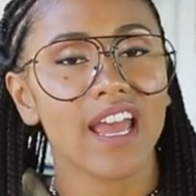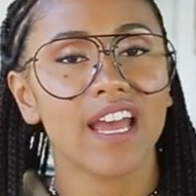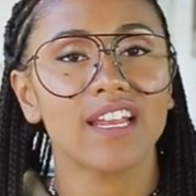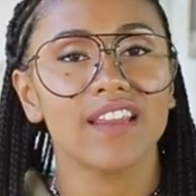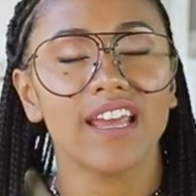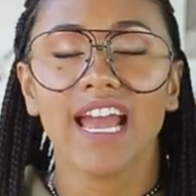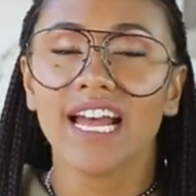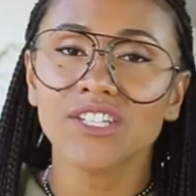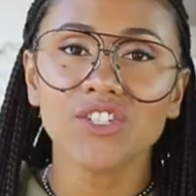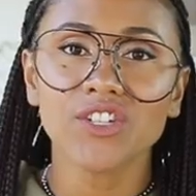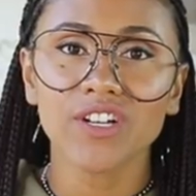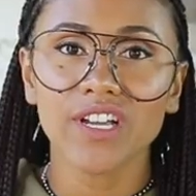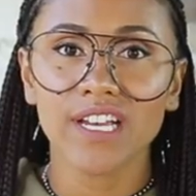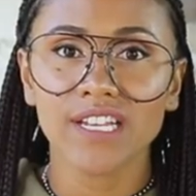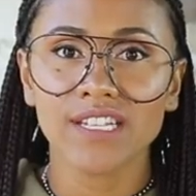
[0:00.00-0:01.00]
And the
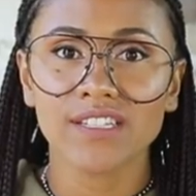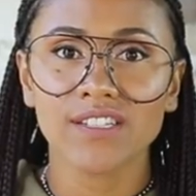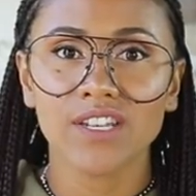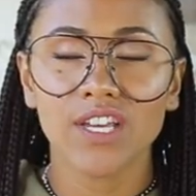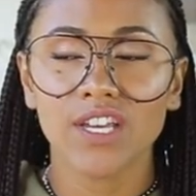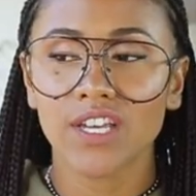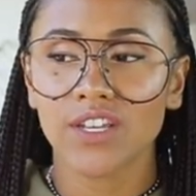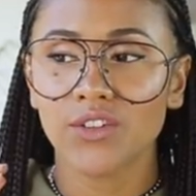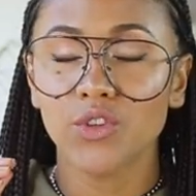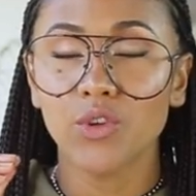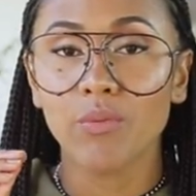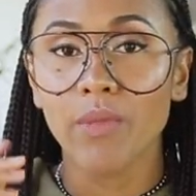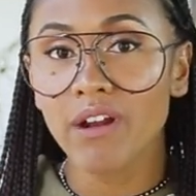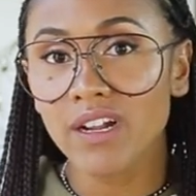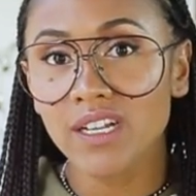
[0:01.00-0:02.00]
answer is
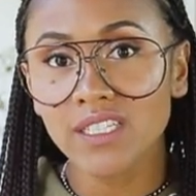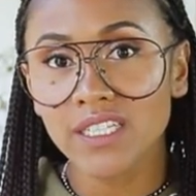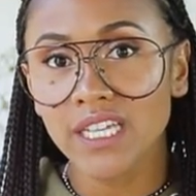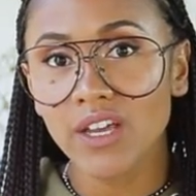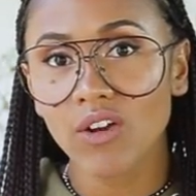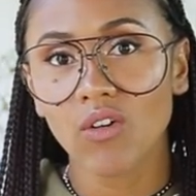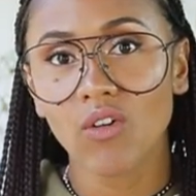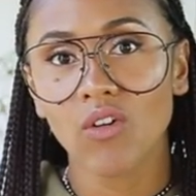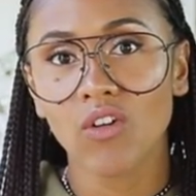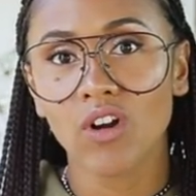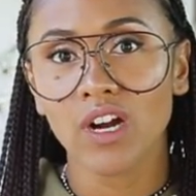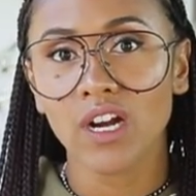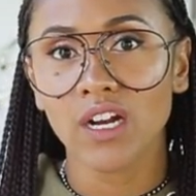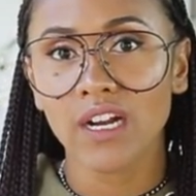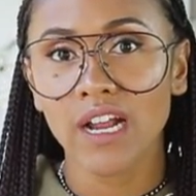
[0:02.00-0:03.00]
numerically
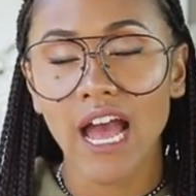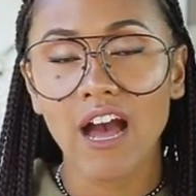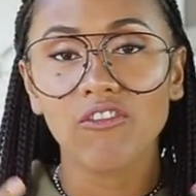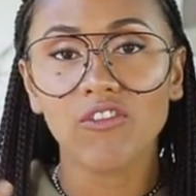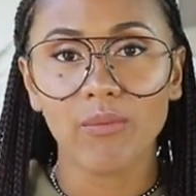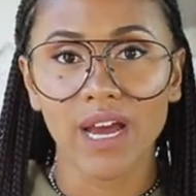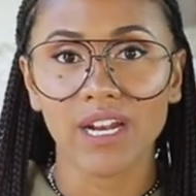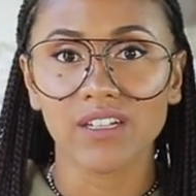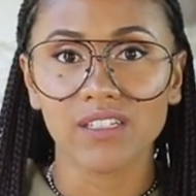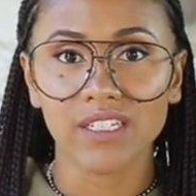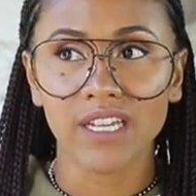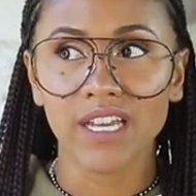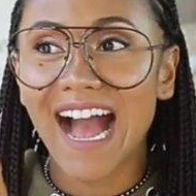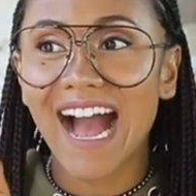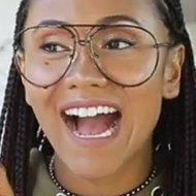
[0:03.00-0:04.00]
or
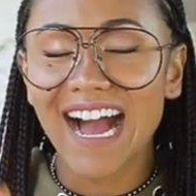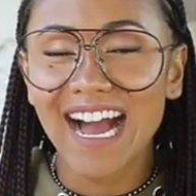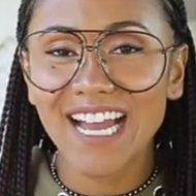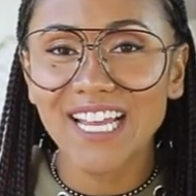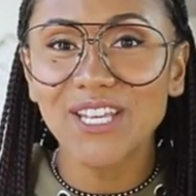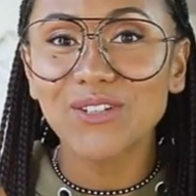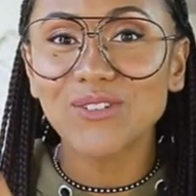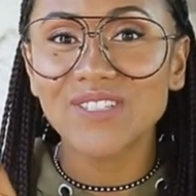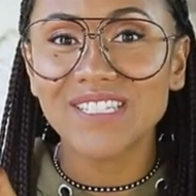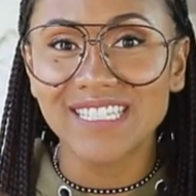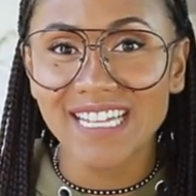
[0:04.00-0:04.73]
alphabetically. I use